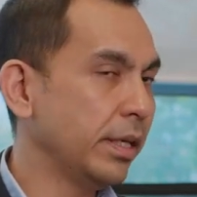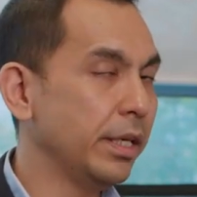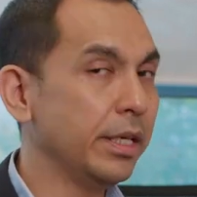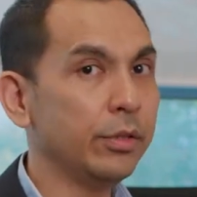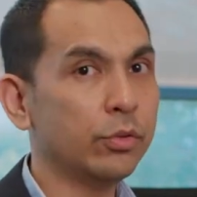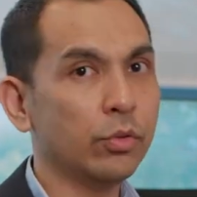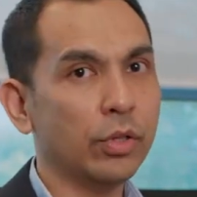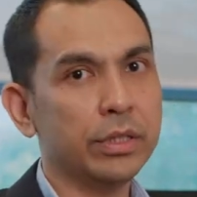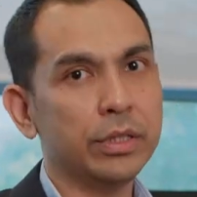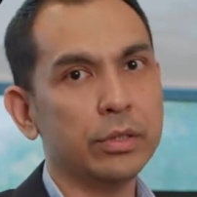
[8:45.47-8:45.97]

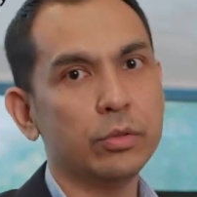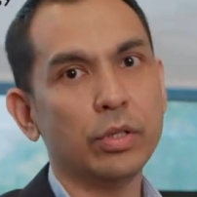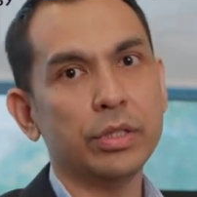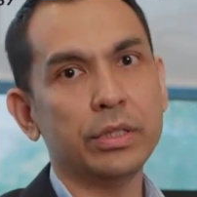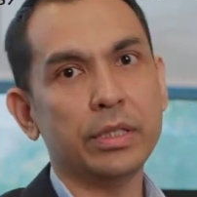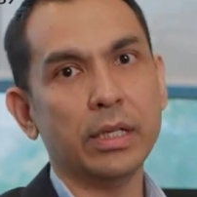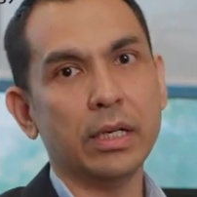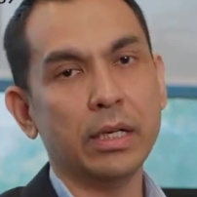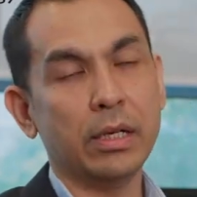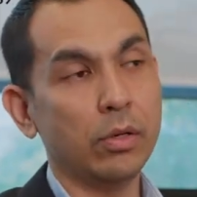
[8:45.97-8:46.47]
In
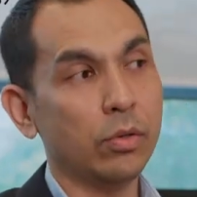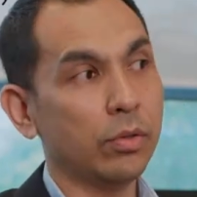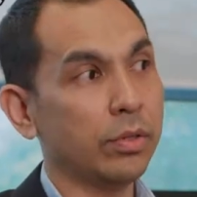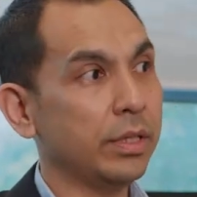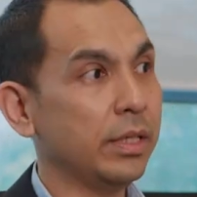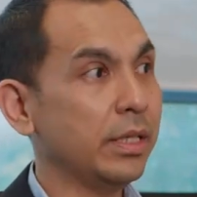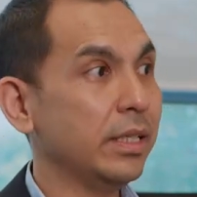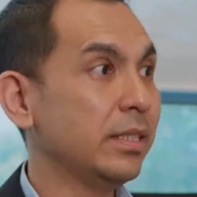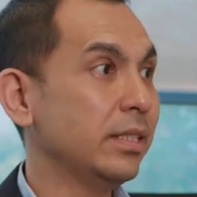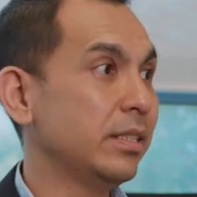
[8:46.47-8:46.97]
2020
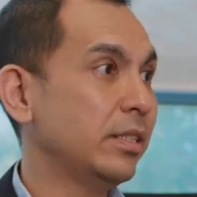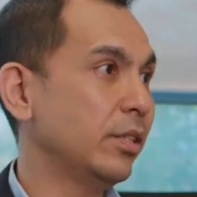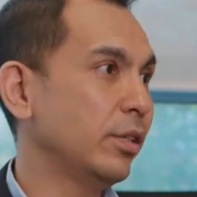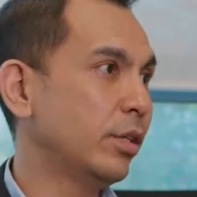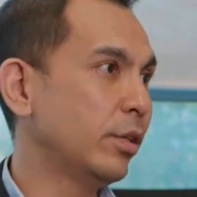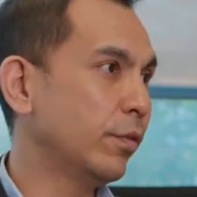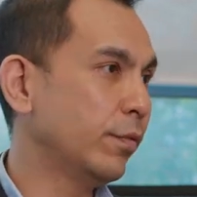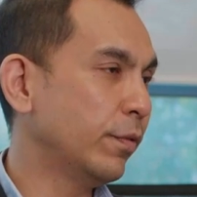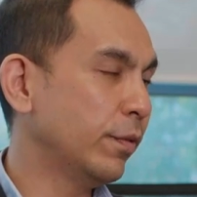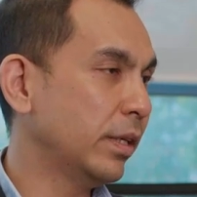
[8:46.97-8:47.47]
alone, this is
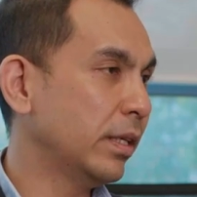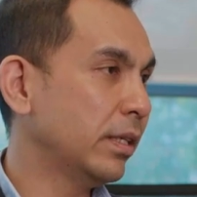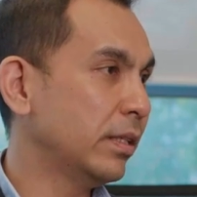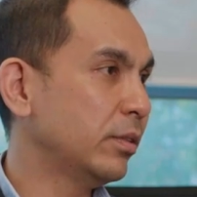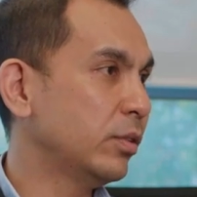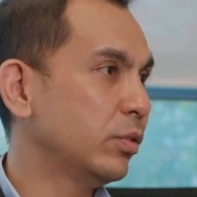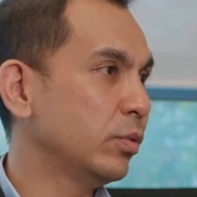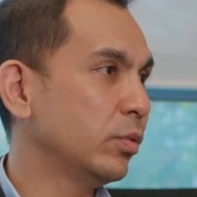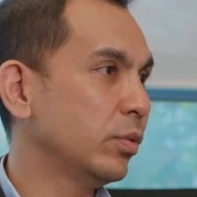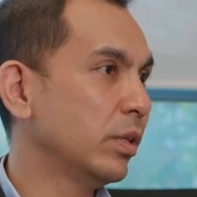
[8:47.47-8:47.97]

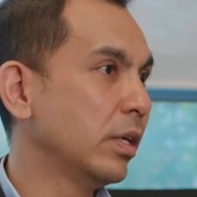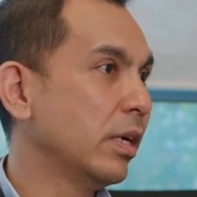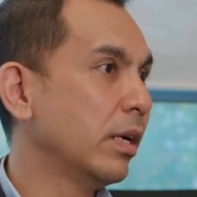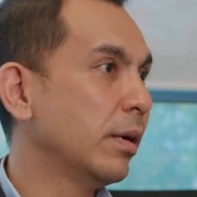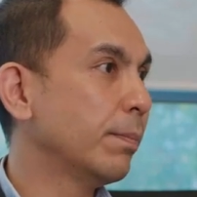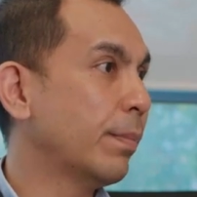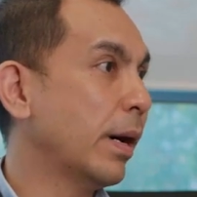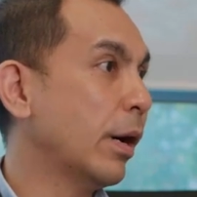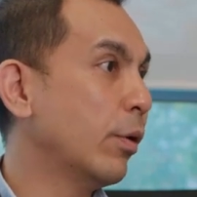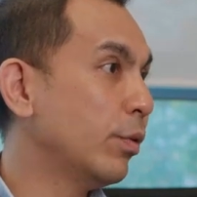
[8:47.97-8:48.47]
equivalent to
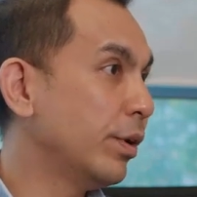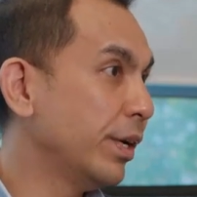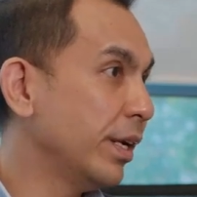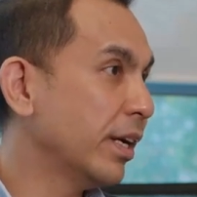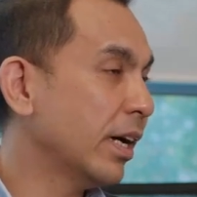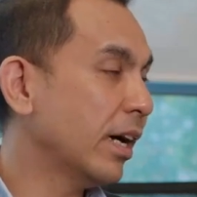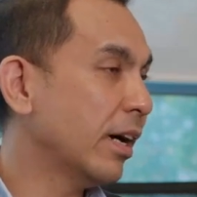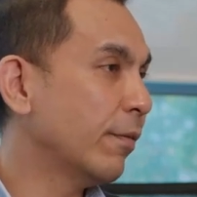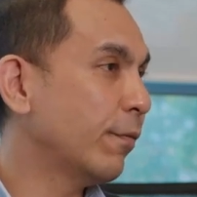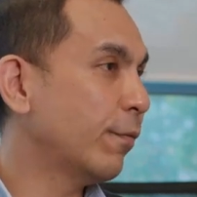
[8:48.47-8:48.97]

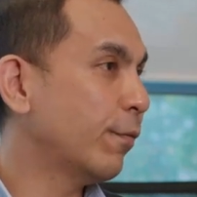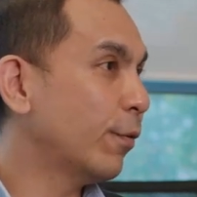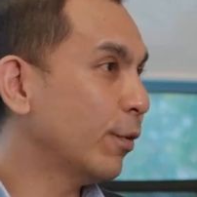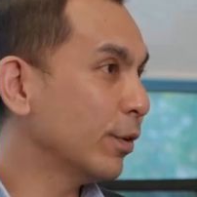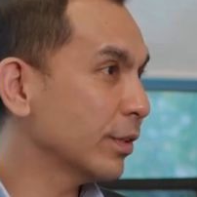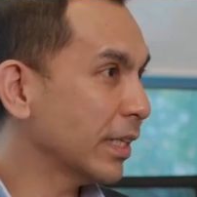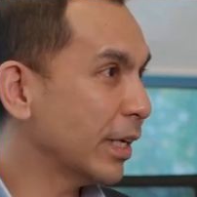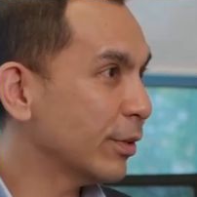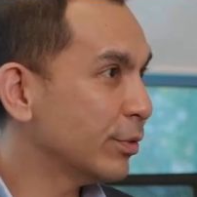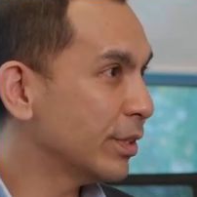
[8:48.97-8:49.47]
powering up
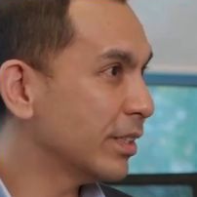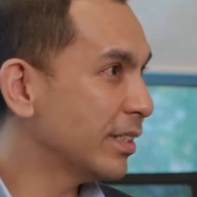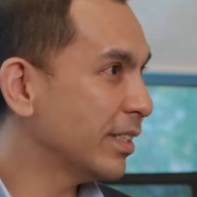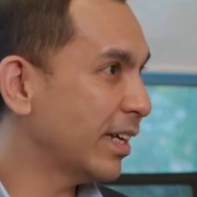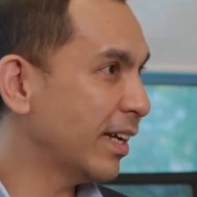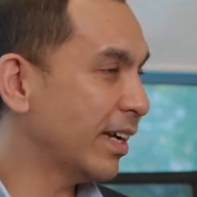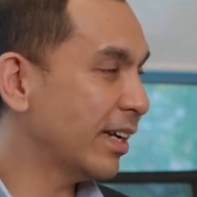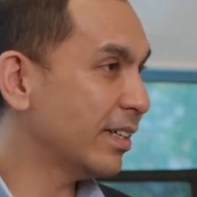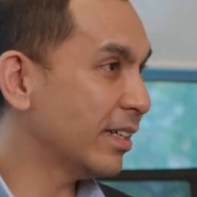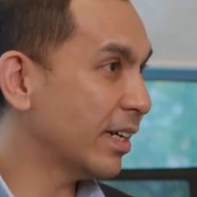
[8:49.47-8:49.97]

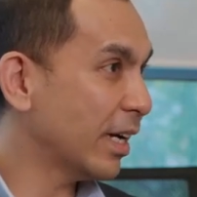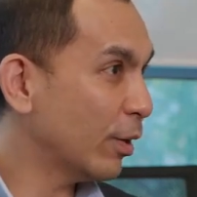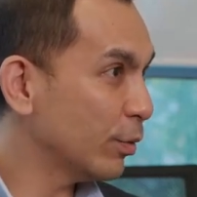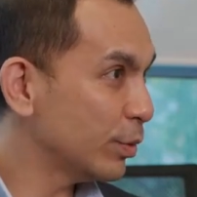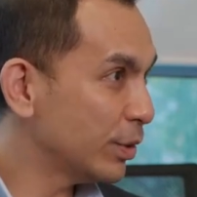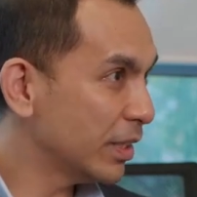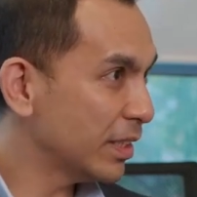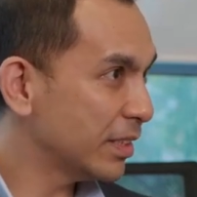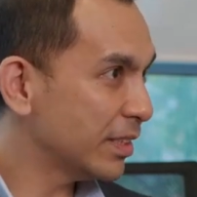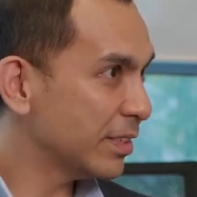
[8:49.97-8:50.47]
4,900
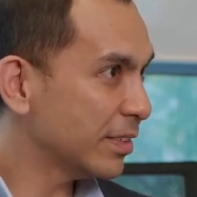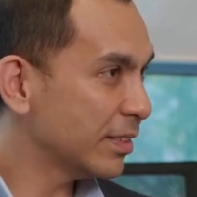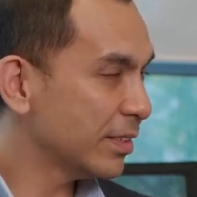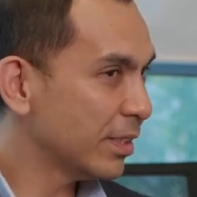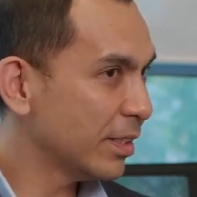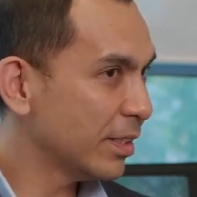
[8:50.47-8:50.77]
houses,